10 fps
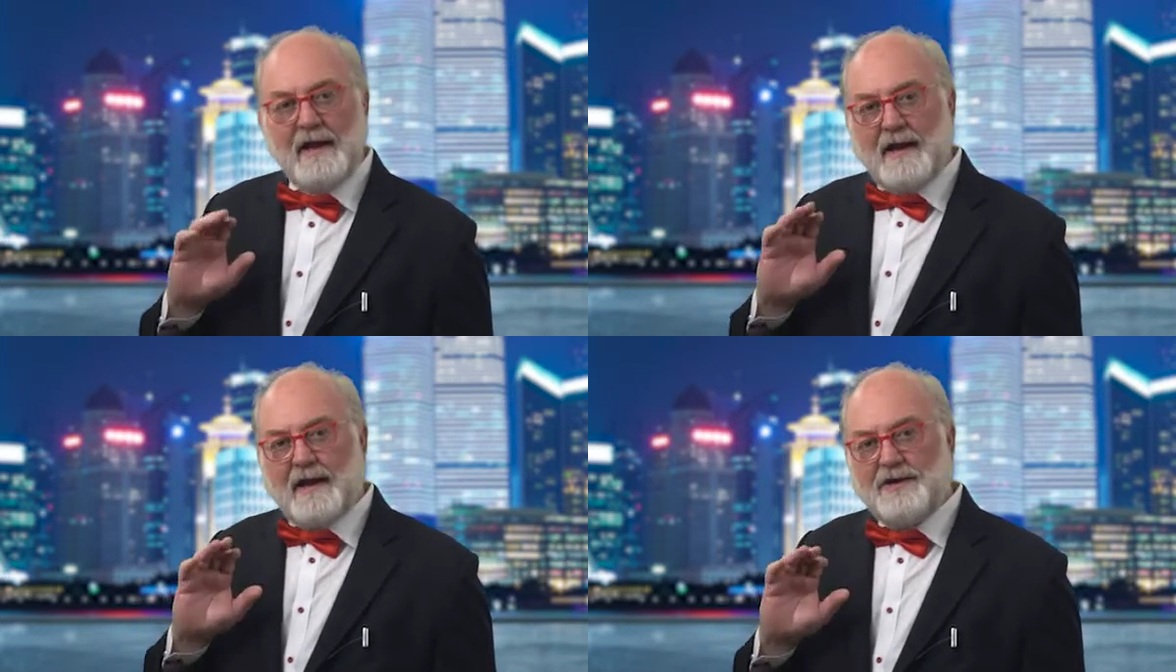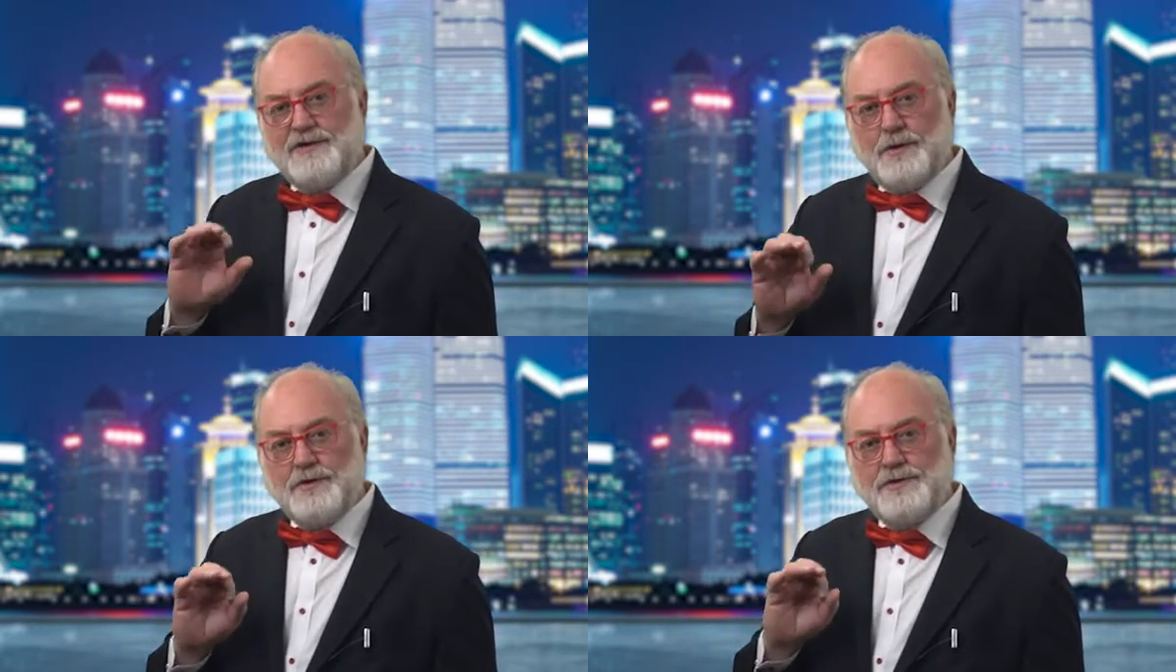and I
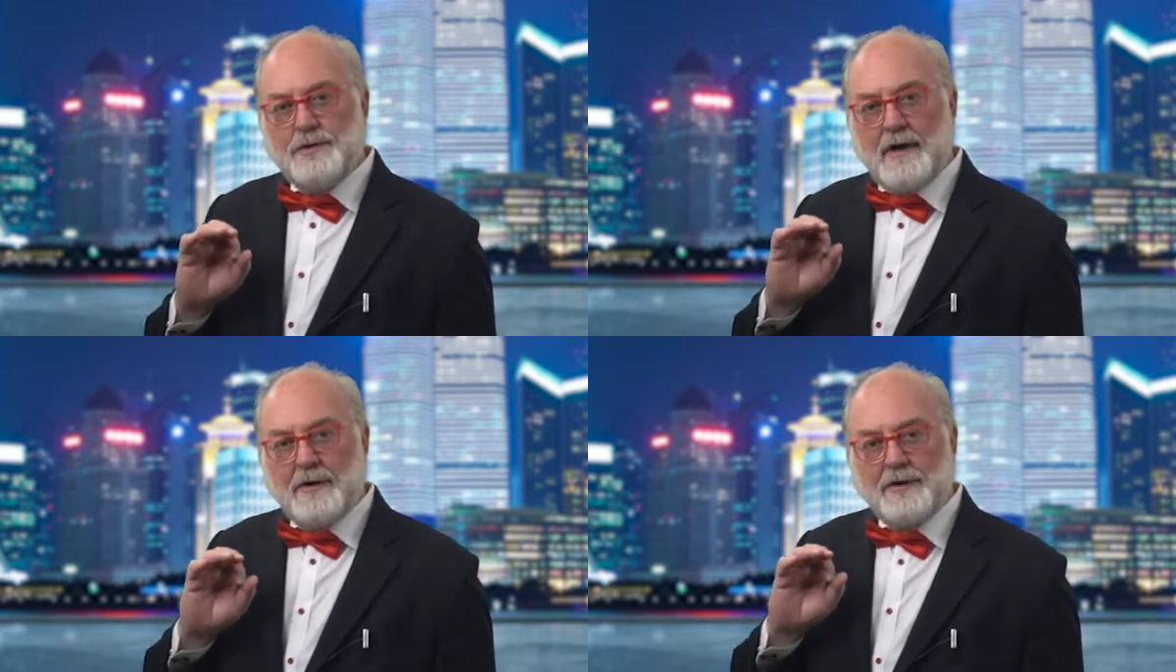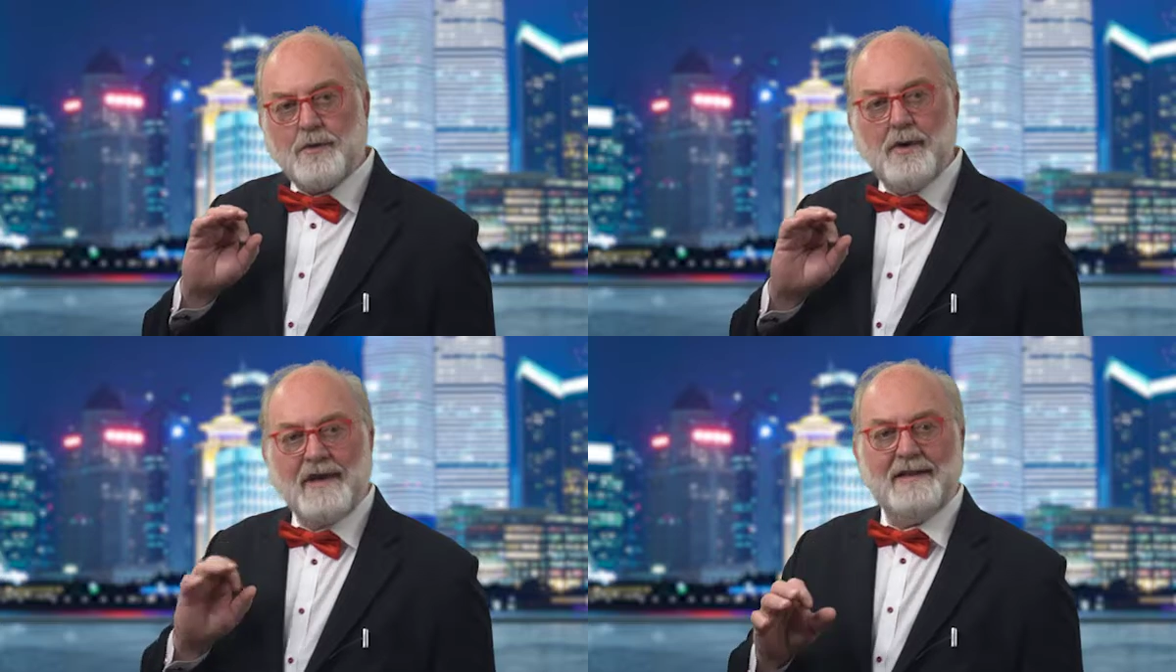showed you how to
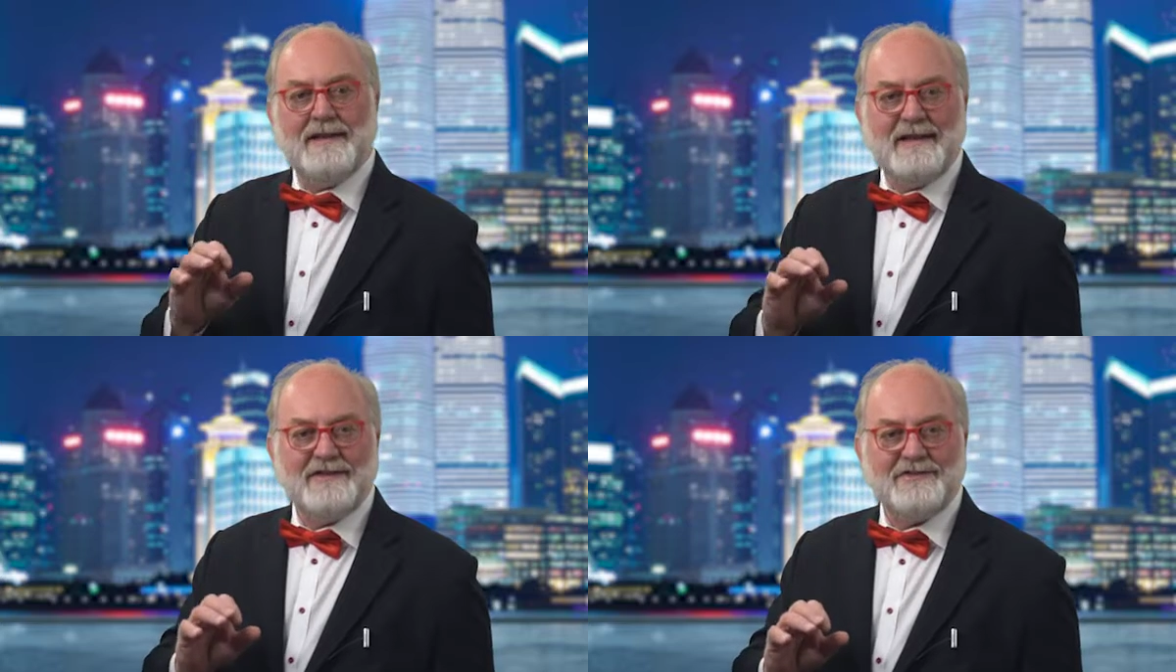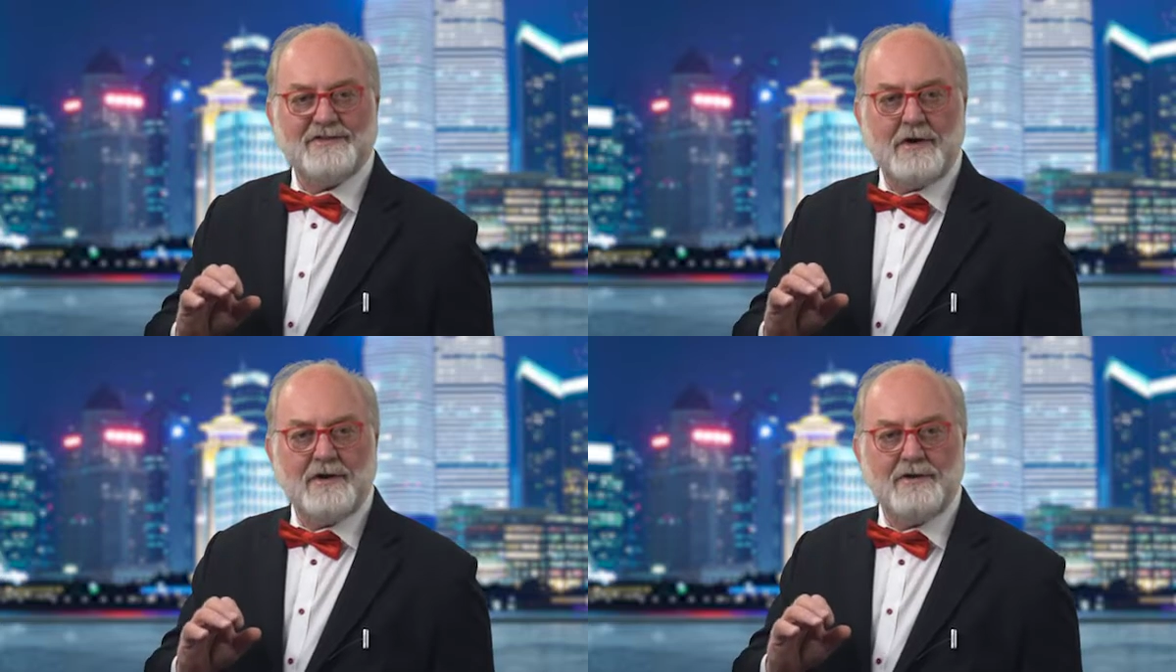quickly get
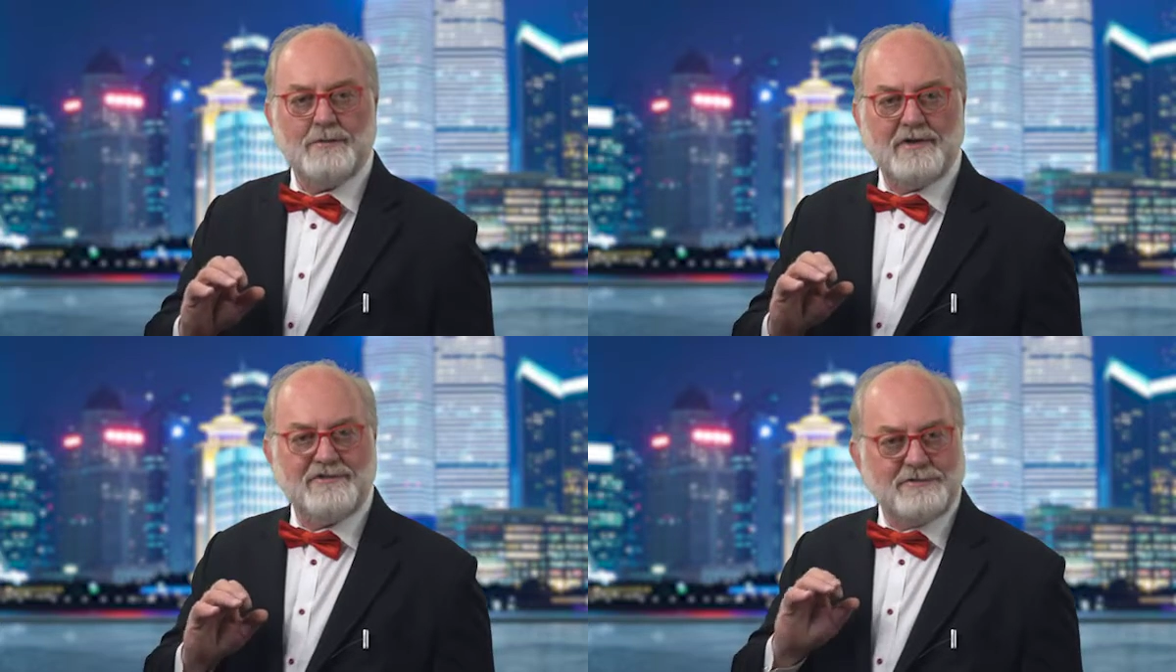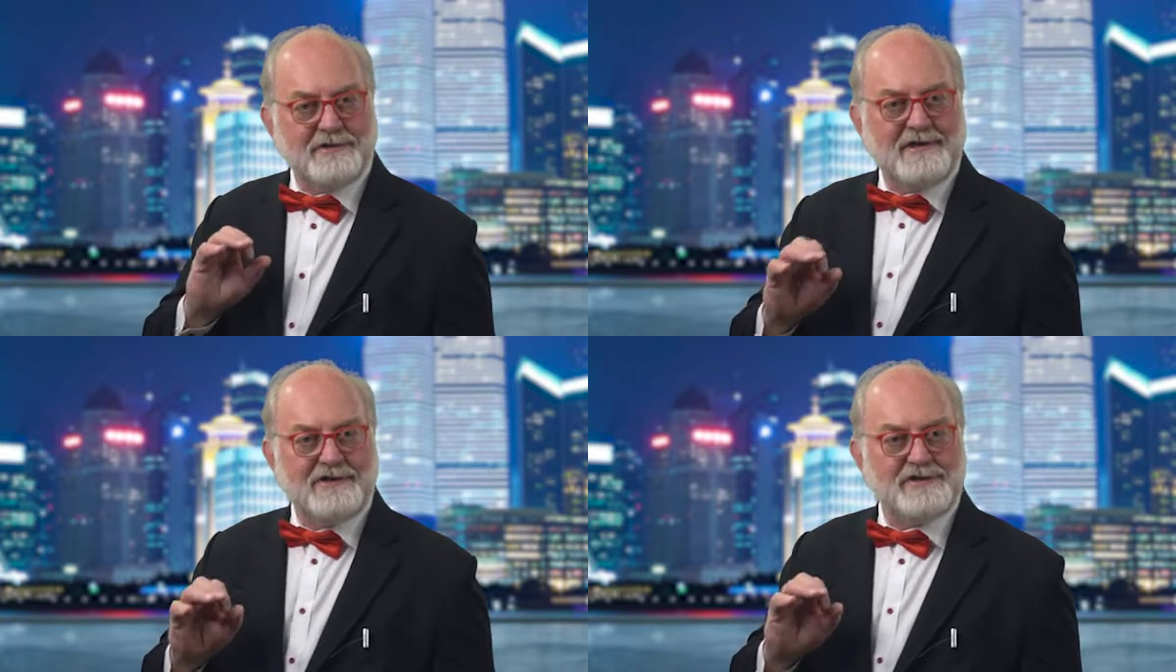started with
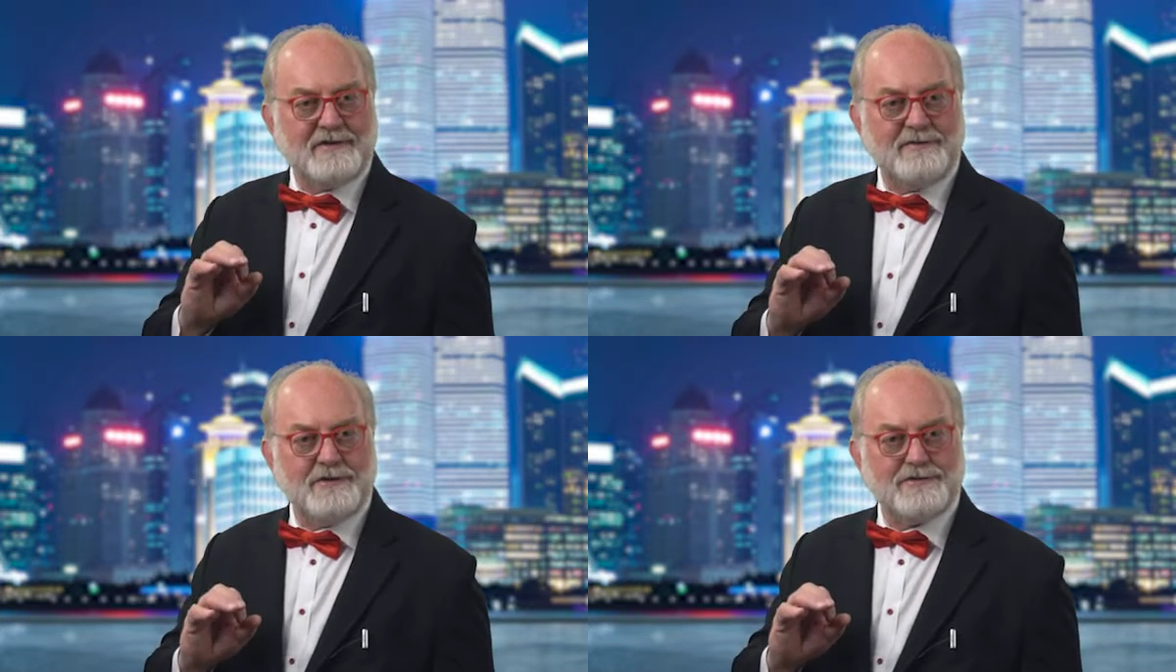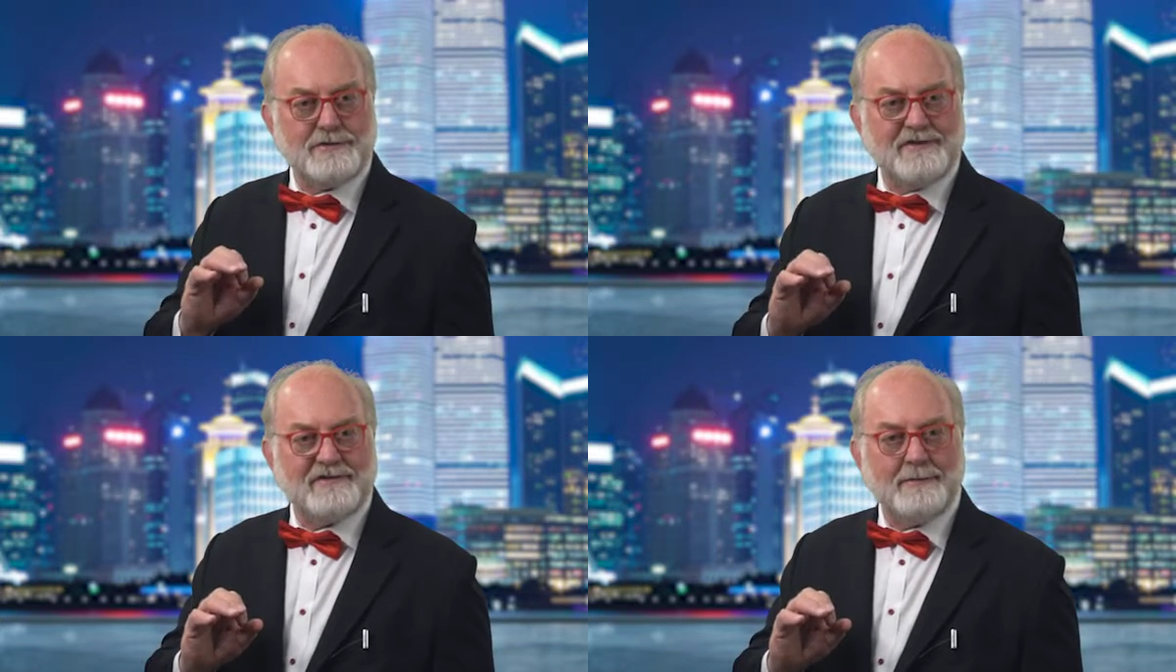strategic
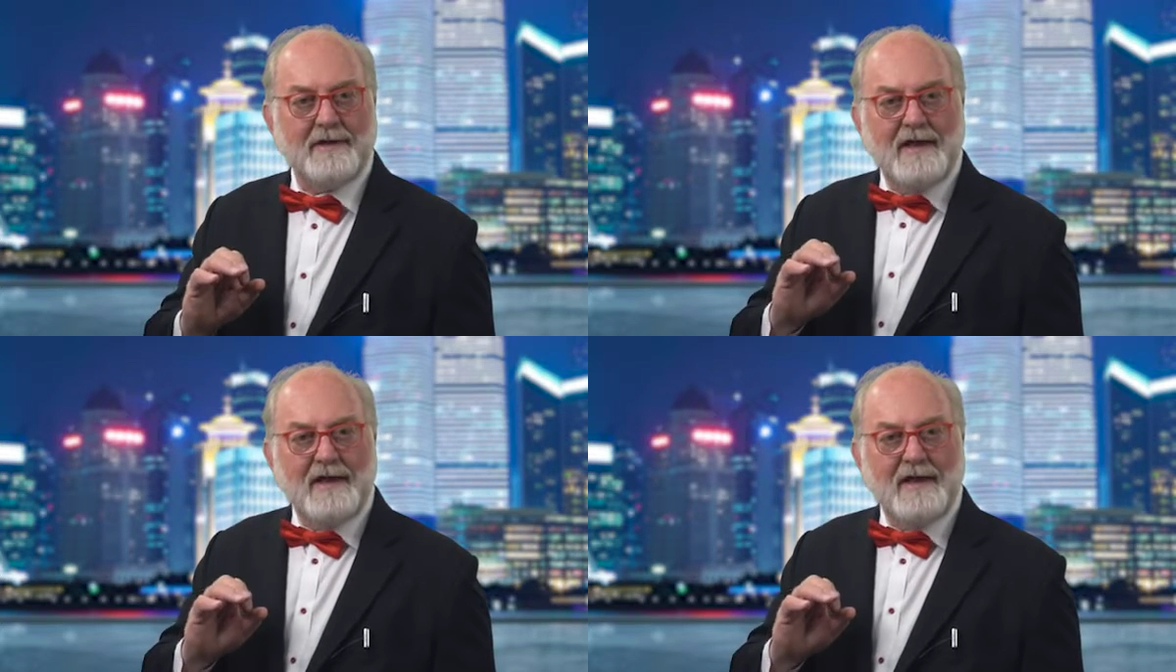futurism,